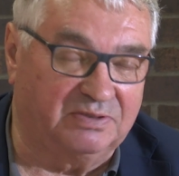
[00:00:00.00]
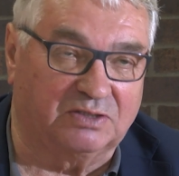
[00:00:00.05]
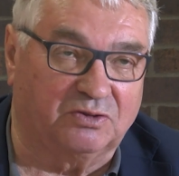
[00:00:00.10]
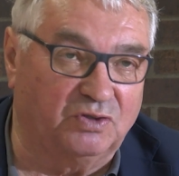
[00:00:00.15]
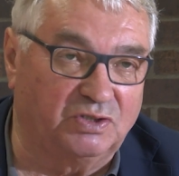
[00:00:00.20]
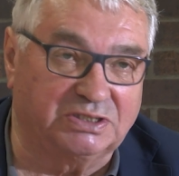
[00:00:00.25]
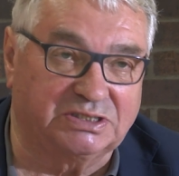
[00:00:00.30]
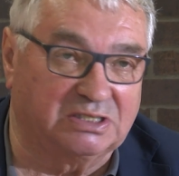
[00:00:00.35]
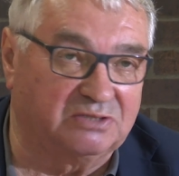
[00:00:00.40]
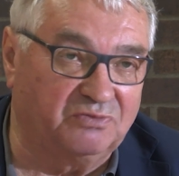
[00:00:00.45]

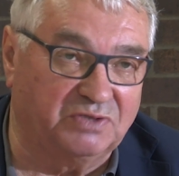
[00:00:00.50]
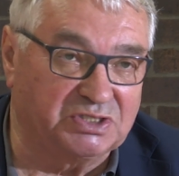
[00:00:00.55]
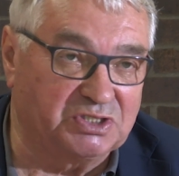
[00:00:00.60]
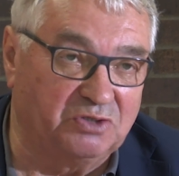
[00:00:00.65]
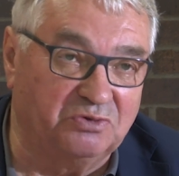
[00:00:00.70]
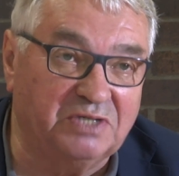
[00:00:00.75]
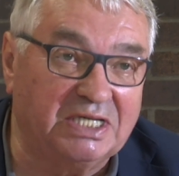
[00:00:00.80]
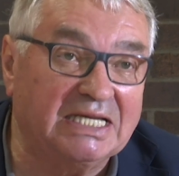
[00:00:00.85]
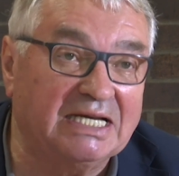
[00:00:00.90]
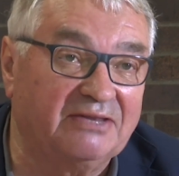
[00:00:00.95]
because it was
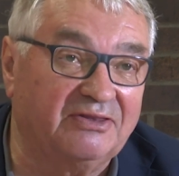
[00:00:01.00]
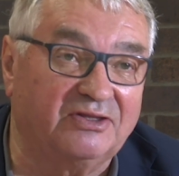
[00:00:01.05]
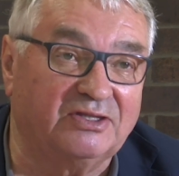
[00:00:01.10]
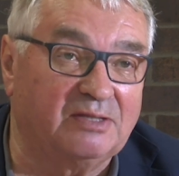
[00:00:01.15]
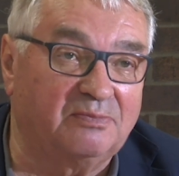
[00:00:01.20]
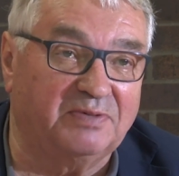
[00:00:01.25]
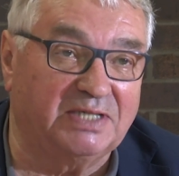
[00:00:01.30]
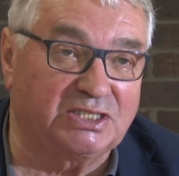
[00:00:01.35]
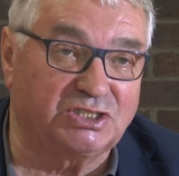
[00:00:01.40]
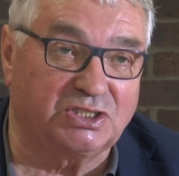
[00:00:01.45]
only under the
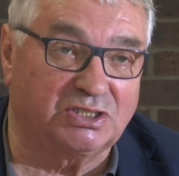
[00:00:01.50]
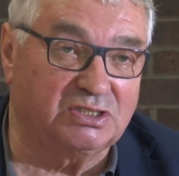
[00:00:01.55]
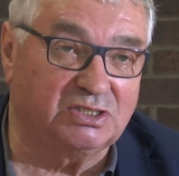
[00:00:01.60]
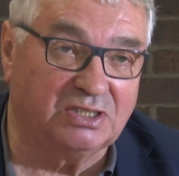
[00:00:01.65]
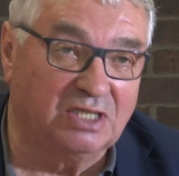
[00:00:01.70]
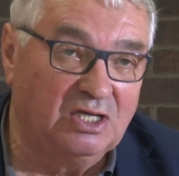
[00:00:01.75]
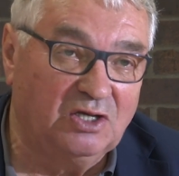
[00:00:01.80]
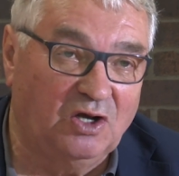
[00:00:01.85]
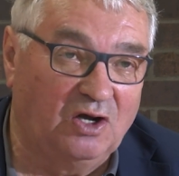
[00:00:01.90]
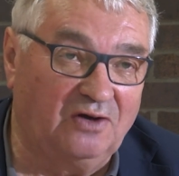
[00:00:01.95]
pressure
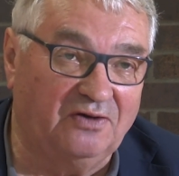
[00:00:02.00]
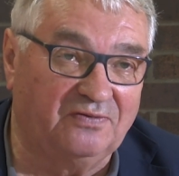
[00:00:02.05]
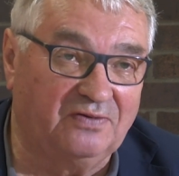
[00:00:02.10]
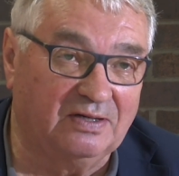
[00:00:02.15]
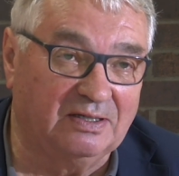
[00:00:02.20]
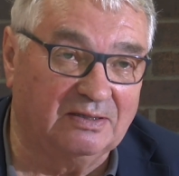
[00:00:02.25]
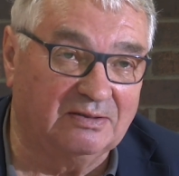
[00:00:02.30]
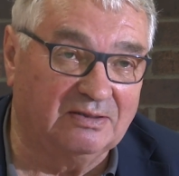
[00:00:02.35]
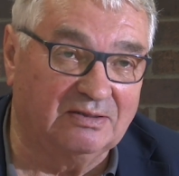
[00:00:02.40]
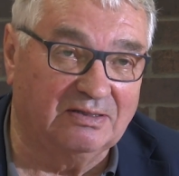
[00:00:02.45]
of uh,
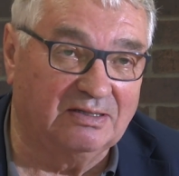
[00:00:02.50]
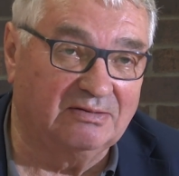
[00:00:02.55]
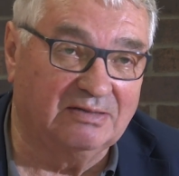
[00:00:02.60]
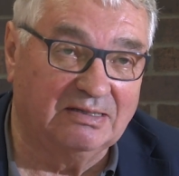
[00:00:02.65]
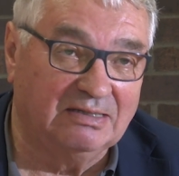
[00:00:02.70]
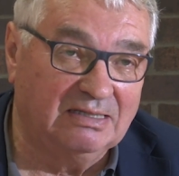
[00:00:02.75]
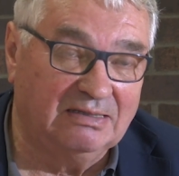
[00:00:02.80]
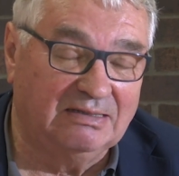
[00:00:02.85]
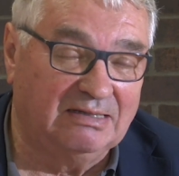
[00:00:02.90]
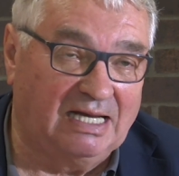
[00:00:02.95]

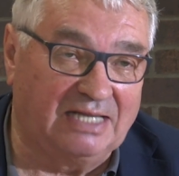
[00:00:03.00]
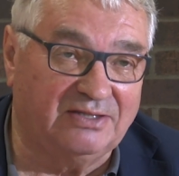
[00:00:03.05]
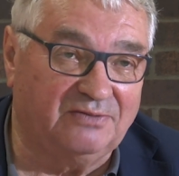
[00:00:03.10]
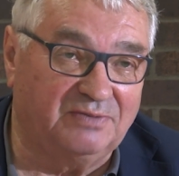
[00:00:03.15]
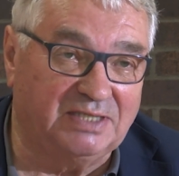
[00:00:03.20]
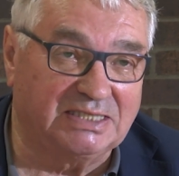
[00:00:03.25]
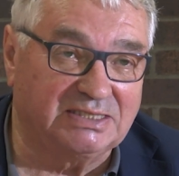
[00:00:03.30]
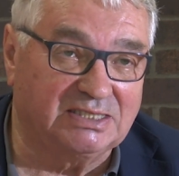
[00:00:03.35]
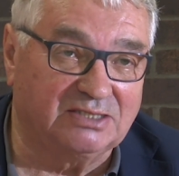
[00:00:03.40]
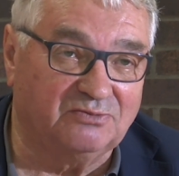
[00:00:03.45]

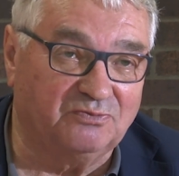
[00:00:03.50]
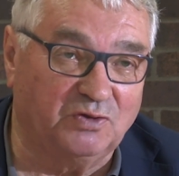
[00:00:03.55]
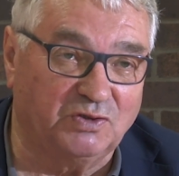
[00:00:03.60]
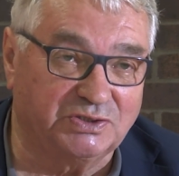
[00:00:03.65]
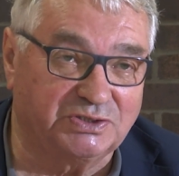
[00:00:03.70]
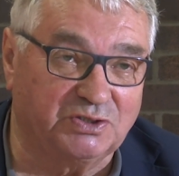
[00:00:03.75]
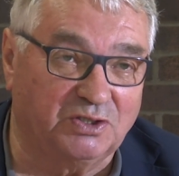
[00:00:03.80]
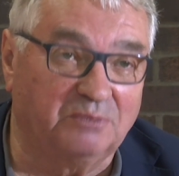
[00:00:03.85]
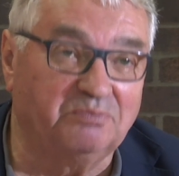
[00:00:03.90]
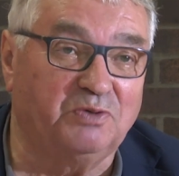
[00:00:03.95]
otherwise, it
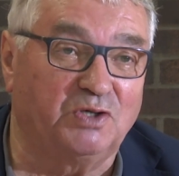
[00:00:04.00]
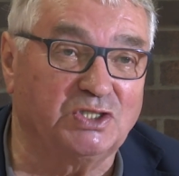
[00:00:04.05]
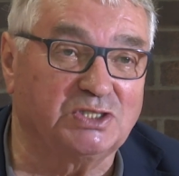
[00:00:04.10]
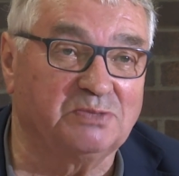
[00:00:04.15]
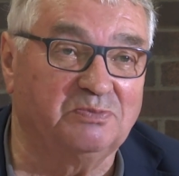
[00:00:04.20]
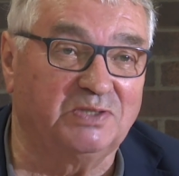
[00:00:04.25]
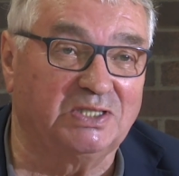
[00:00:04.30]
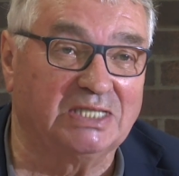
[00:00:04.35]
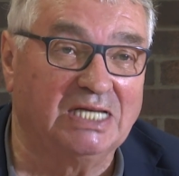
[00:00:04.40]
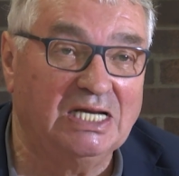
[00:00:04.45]
was not
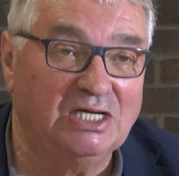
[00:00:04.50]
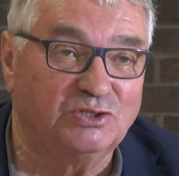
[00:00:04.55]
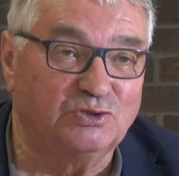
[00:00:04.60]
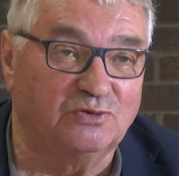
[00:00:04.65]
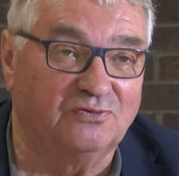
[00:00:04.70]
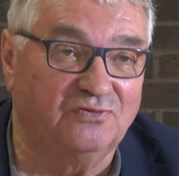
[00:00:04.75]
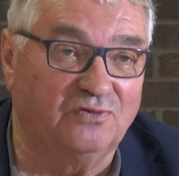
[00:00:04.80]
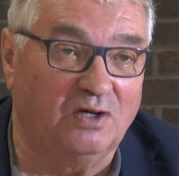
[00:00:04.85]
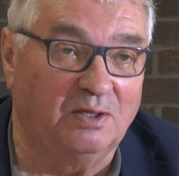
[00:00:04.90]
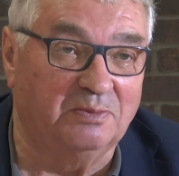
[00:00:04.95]
possible to
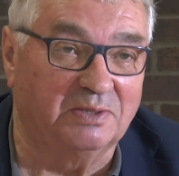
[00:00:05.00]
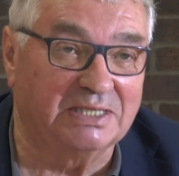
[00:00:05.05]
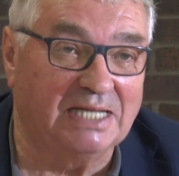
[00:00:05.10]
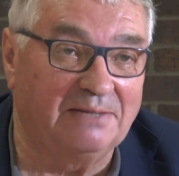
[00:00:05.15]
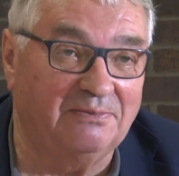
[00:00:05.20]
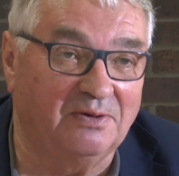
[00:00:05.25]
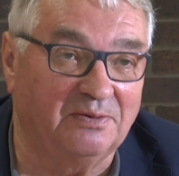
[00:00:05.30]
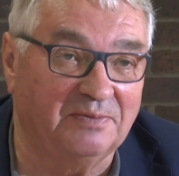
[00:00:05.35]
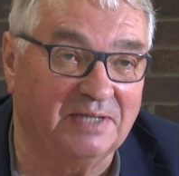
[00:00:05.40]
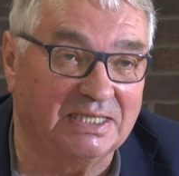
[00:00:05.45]
form a
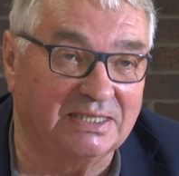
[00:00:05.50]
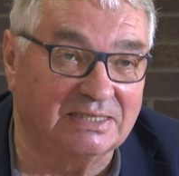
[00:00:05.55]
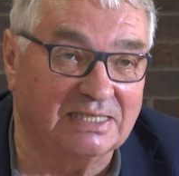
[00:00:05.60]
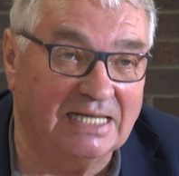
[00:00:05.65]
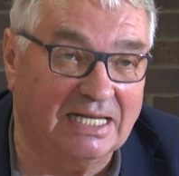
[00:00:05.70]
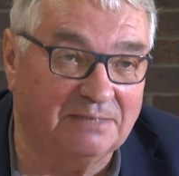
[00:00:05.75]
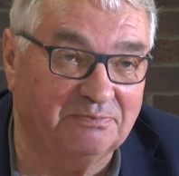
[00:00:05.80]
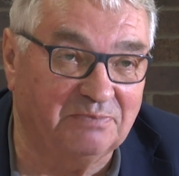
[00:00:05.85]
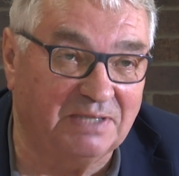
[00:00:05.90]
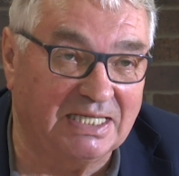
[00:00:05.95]
government
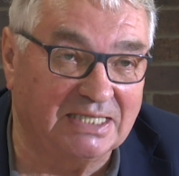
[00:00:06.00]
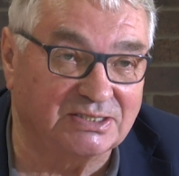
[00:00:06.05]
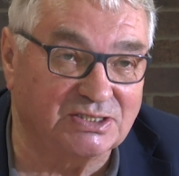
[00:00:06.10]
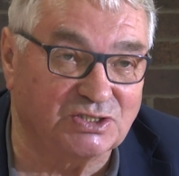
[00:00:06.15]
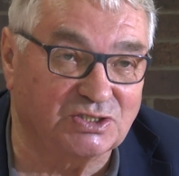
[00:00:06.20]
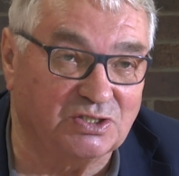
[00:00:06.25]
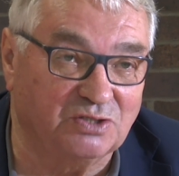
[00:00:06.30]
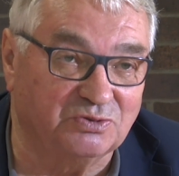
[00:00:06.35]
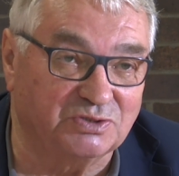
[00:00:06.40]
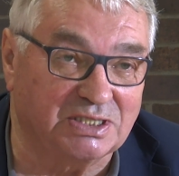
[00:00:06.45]
led by the
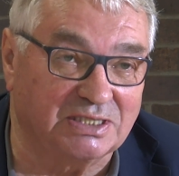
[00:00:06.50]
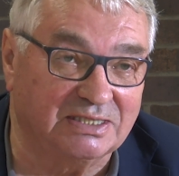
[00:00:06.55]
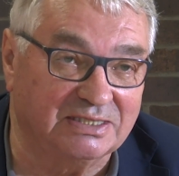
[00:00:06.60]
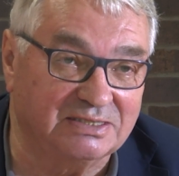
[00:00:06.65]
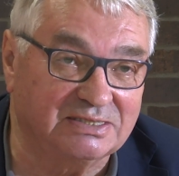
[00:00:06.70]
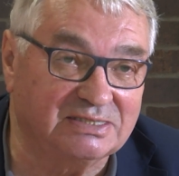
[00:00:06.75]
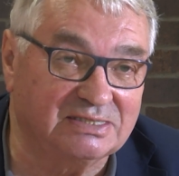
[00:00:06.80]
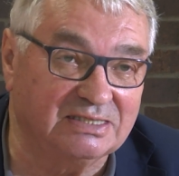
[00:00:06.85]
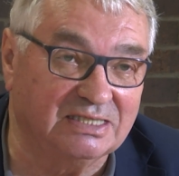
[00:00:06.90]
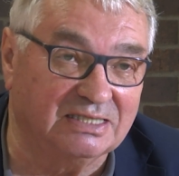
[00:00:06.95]

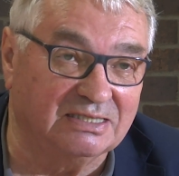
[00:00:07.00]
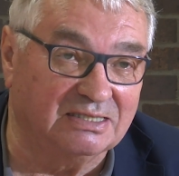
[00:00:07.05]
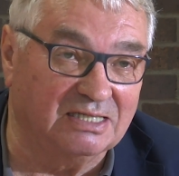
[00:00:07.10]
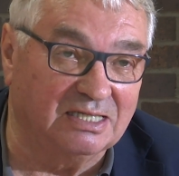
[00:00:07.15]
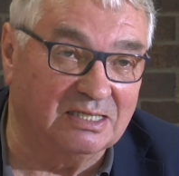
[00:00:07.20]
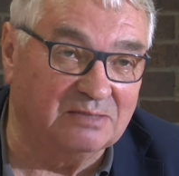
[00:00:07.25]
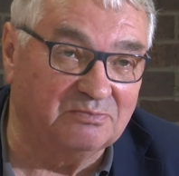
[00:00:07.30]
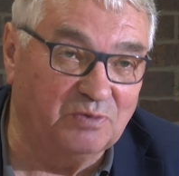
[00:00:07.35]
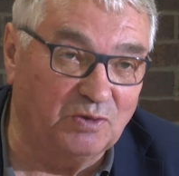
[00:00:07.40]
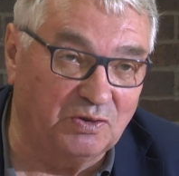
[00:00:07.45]
socialists in,
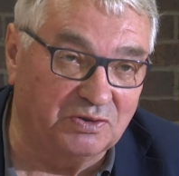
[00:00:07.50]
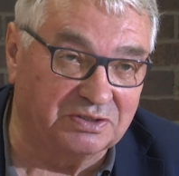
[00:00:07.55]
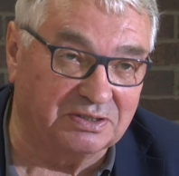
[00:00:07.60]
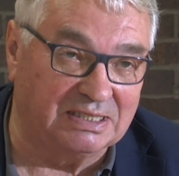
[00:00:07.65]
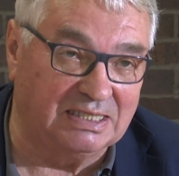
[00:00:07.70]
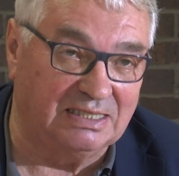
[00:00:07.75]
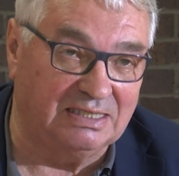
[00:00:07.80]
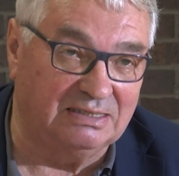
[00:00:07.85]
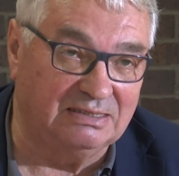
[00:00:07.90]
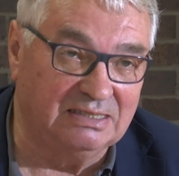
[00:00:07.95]
in
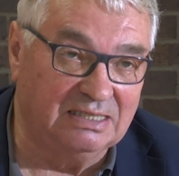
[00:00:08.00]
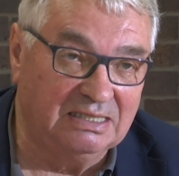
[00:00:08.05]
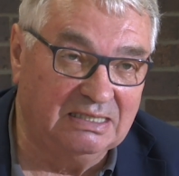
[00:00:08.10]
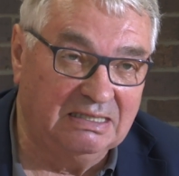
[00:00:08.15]
Portugal.